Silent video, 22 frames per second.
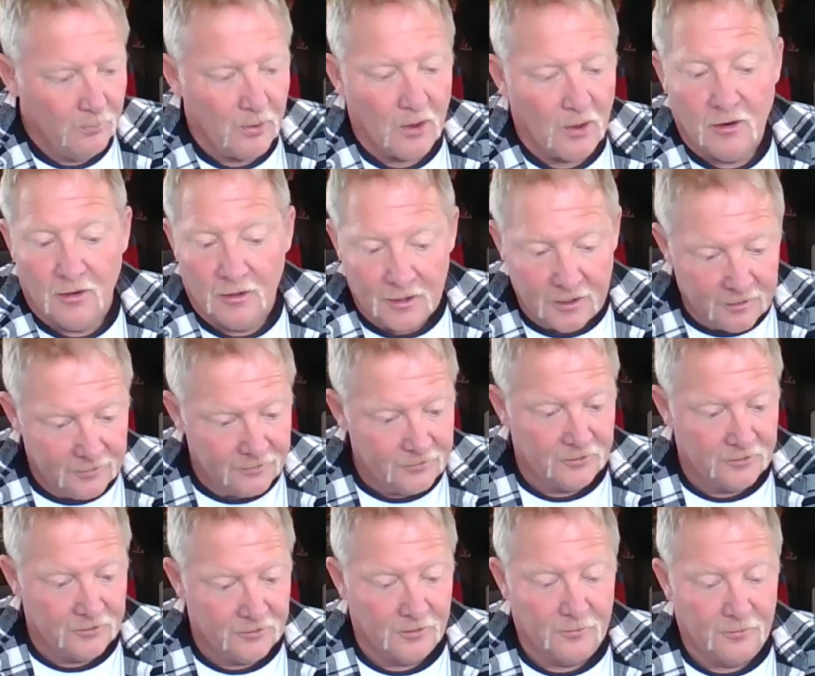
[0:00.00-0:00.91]
party,
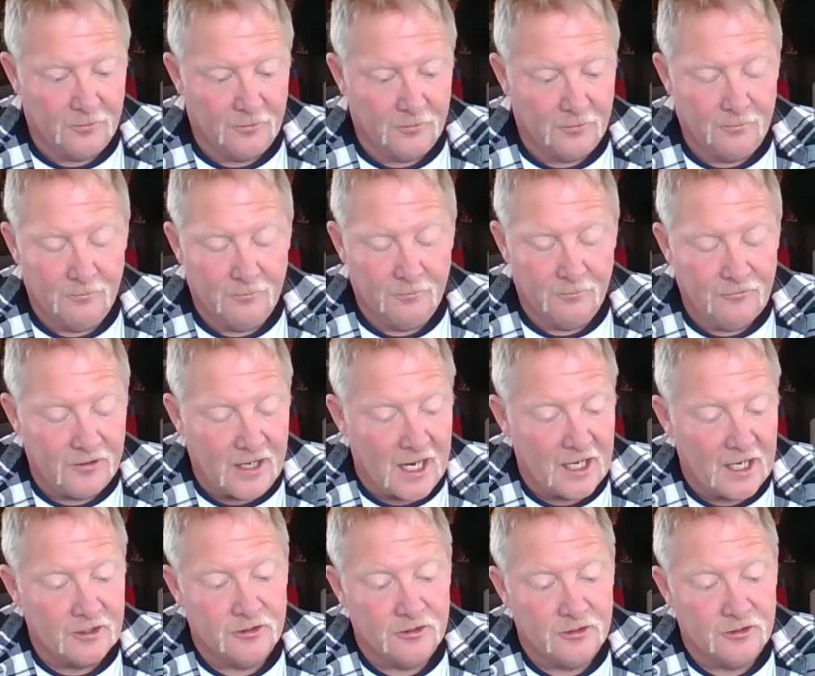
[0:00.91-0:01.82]
some
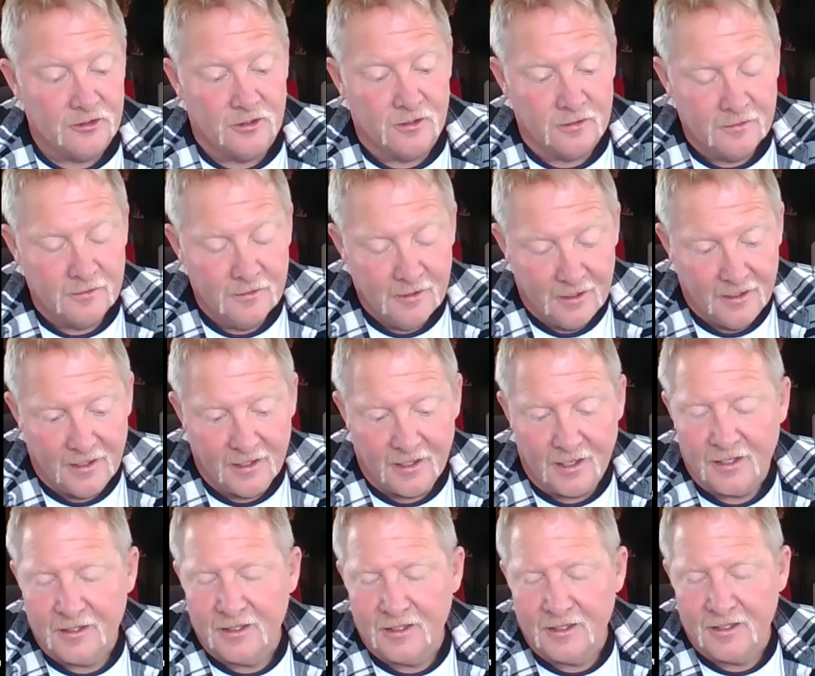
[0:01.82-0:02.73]
faction,
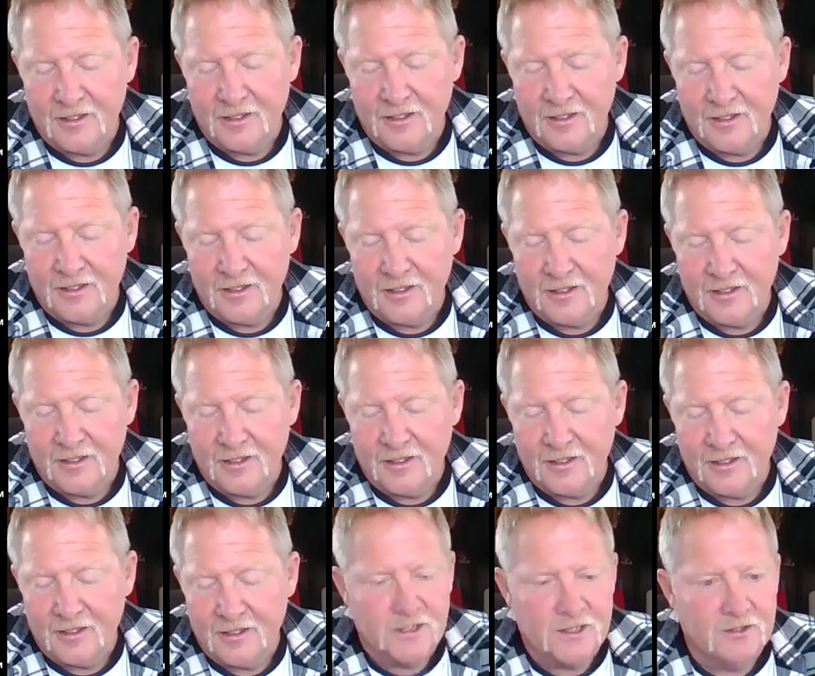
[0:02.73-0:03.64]
and I think
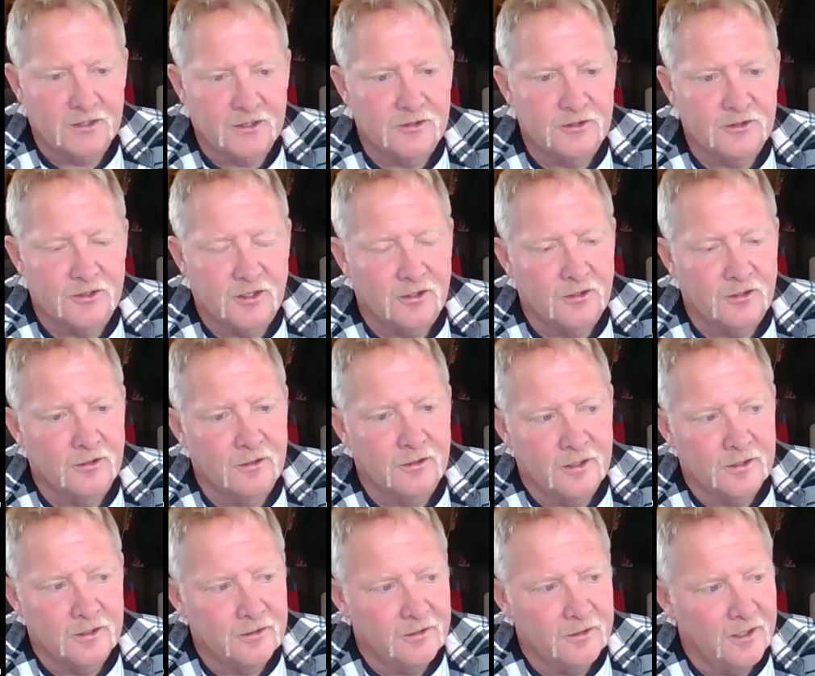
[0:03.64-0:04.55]
every issue needs to be
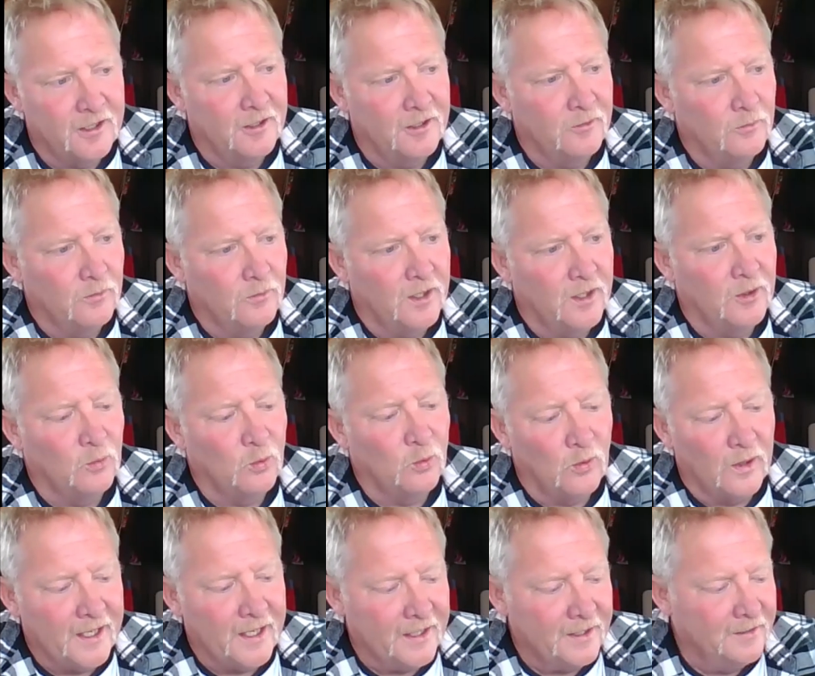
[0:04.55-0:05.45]
considered and
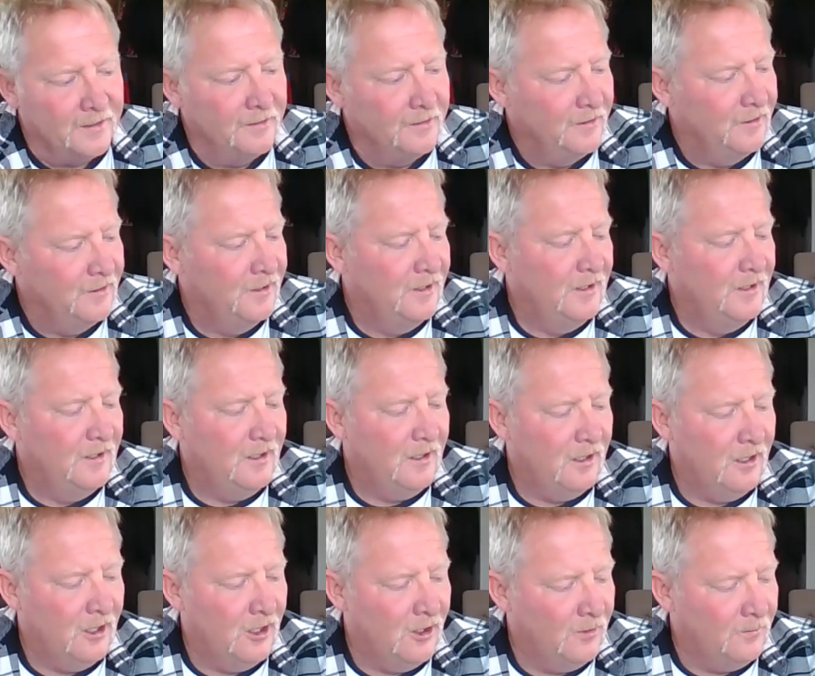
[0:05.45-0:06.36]
weighed.
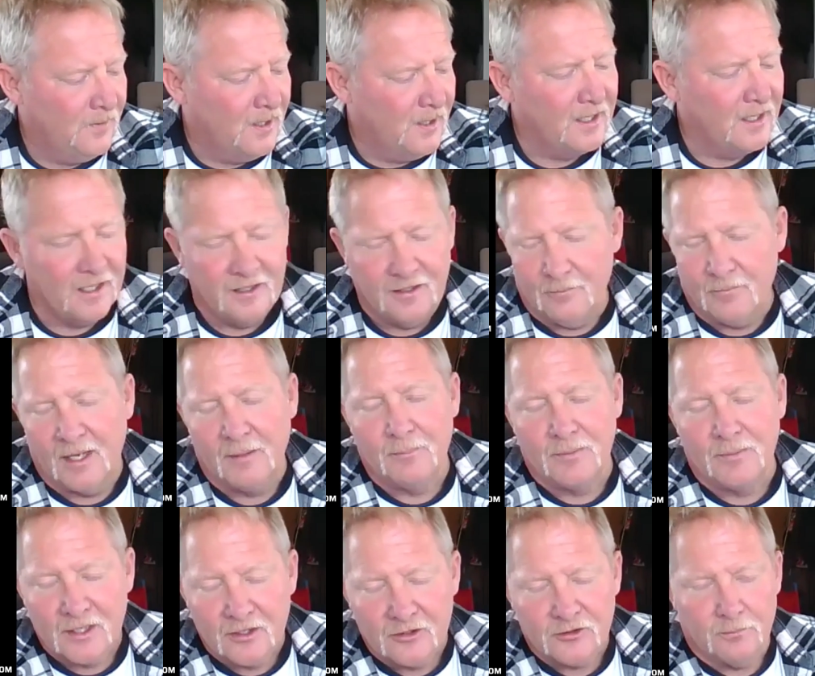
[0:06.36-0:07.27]
My
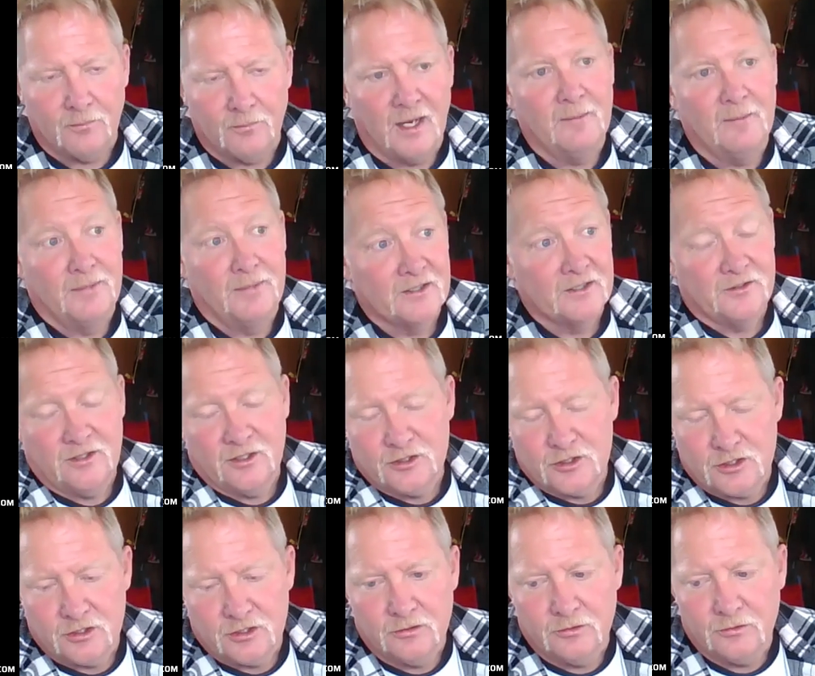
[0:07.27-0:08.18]
biggest
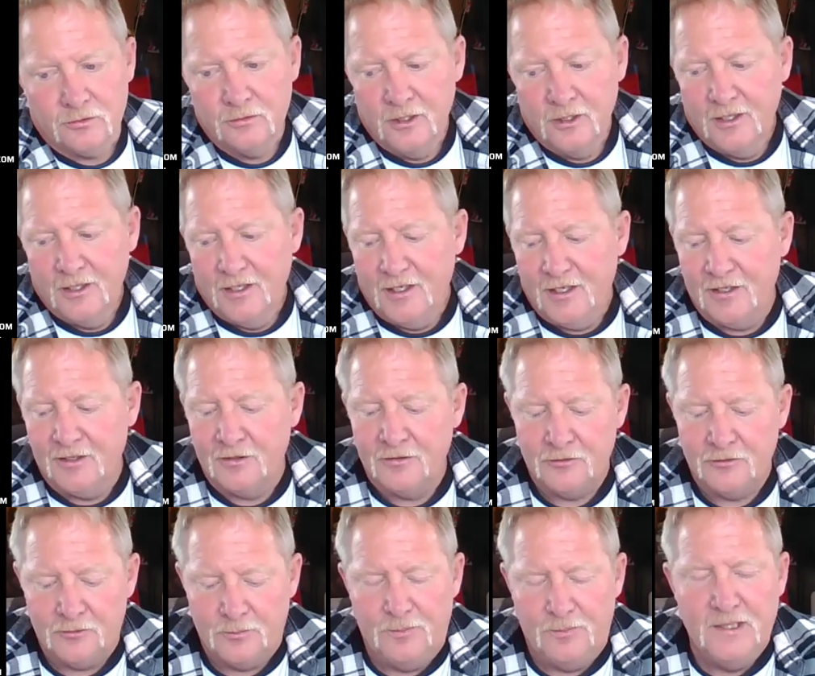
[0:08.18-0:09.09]
issue
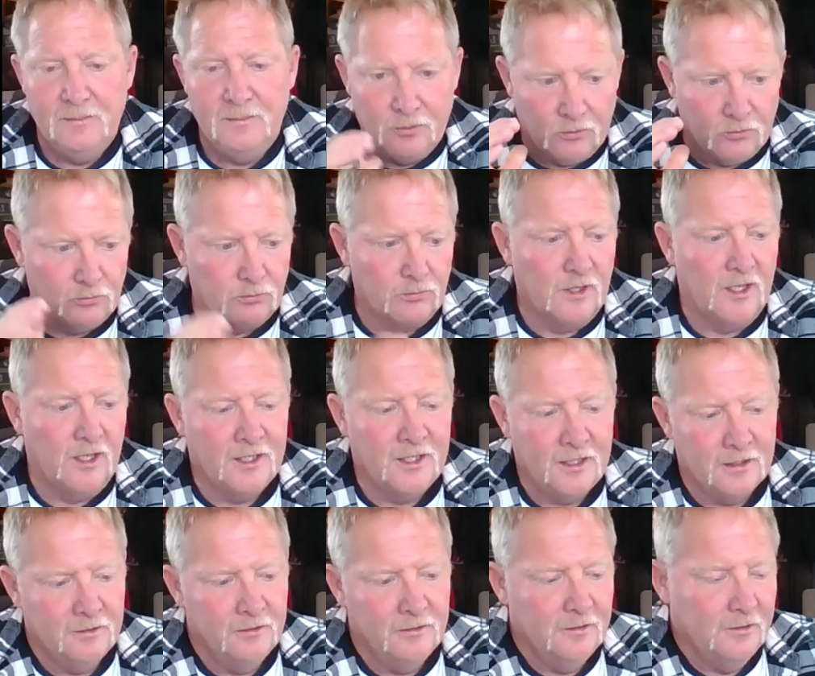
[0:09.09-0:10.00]
is people
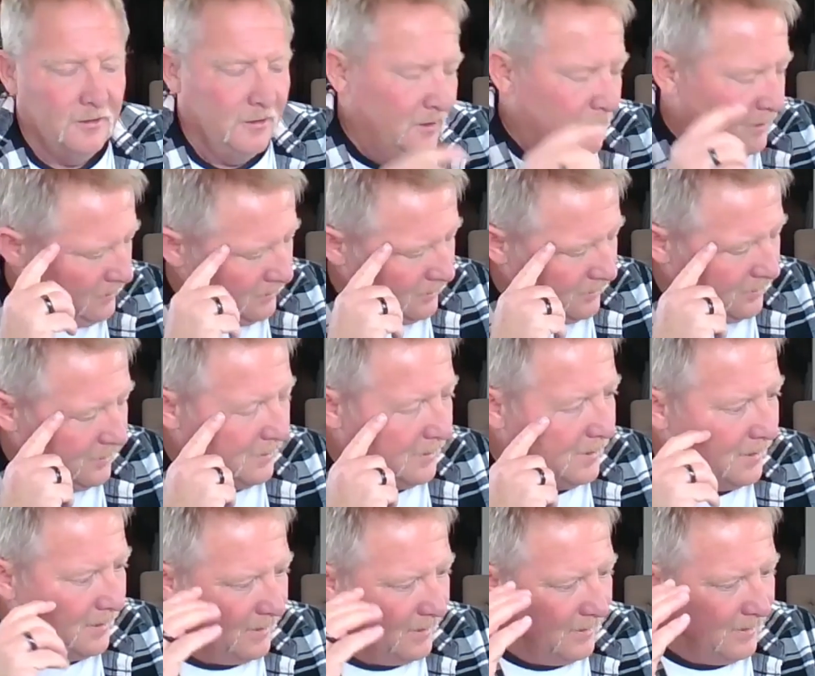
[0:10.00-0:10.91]
running
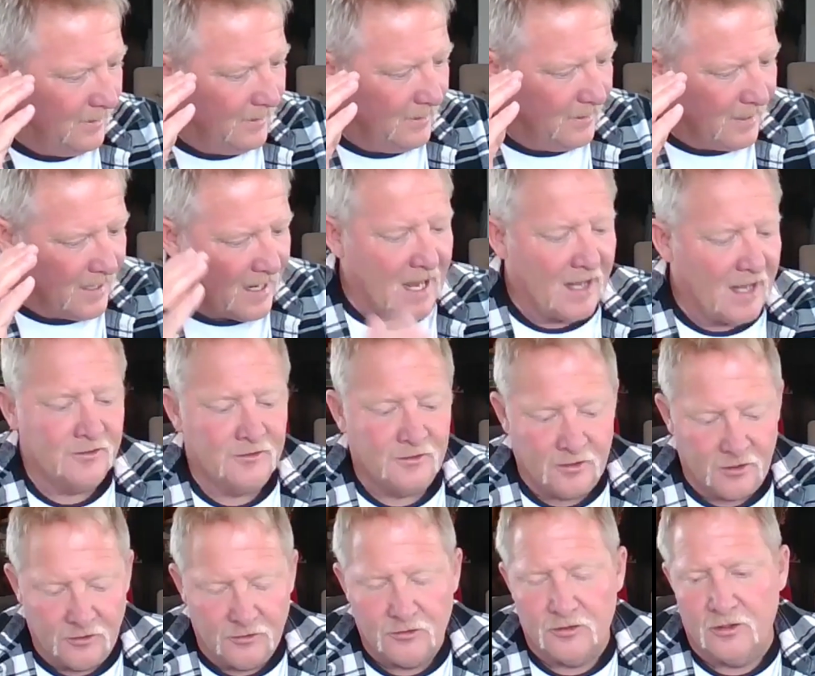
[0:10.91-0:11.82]
as a
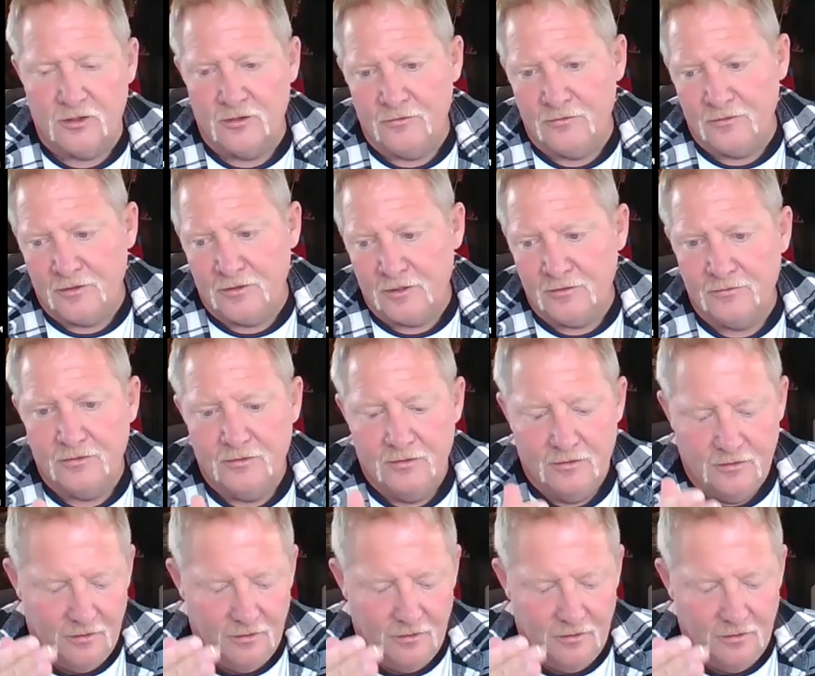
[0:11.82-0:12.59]
conservative,